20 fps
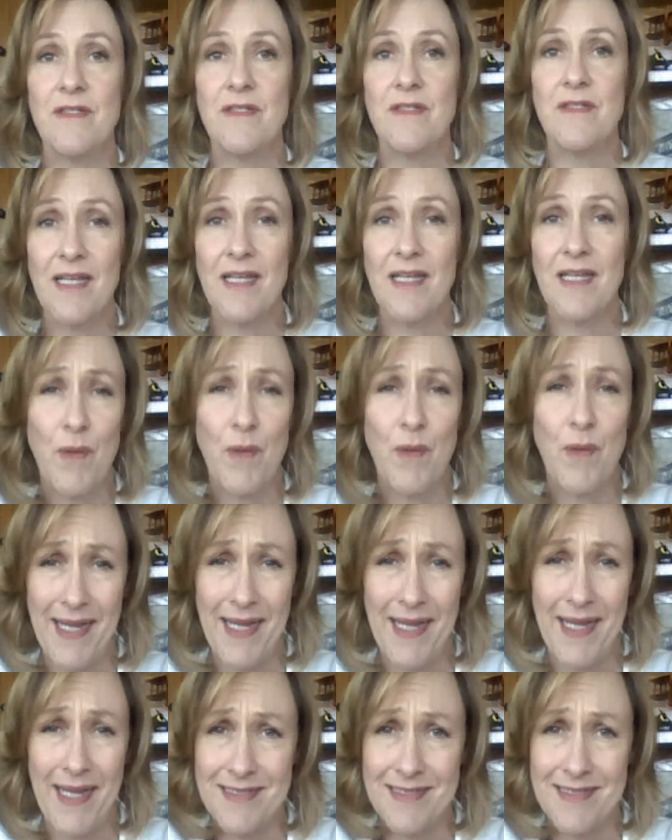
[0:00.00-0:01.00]
look like they were
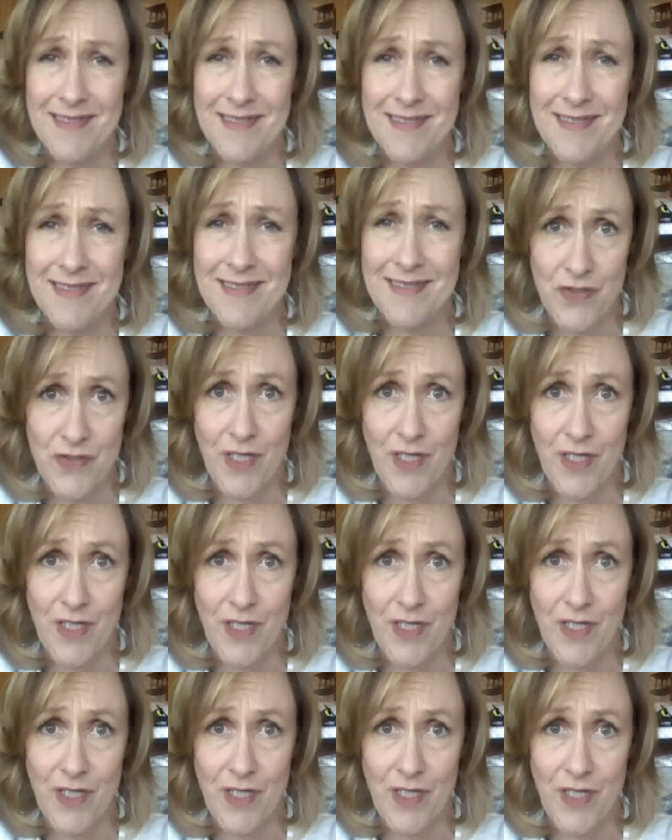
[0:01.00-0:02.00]
painted 10 years ago?
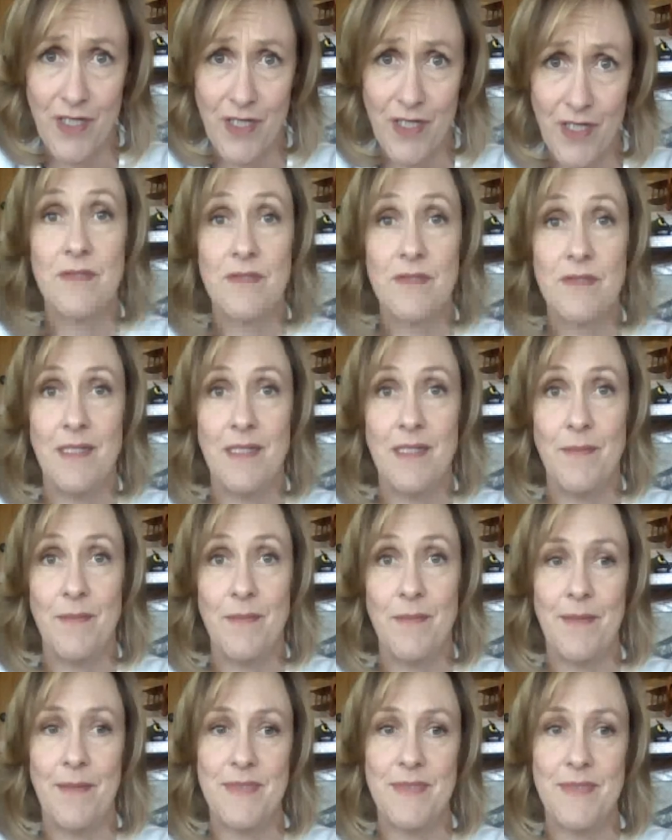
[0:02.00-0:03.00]
Those need to be
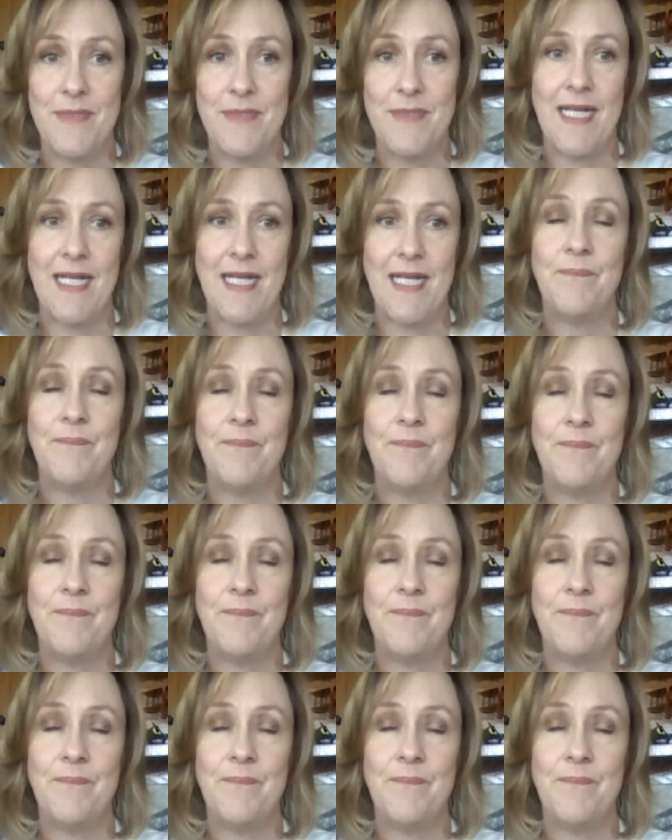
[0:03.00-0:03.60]
updated.